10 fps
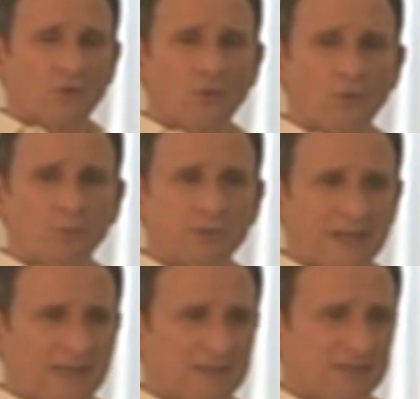so that the
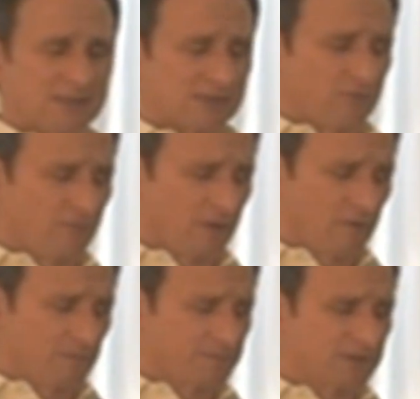whole planet
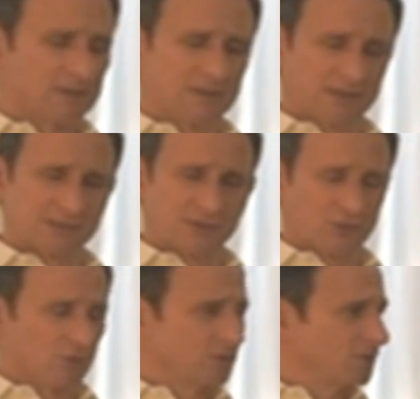is enveloped
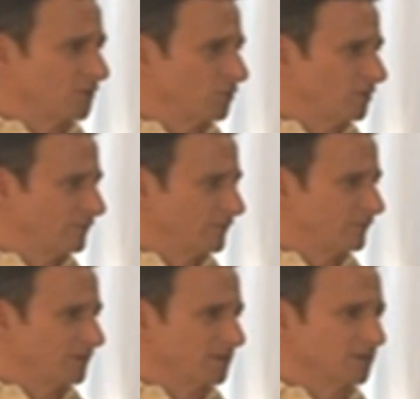in this third
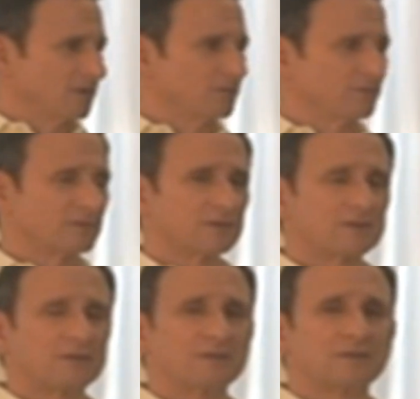cocoon of infinite love.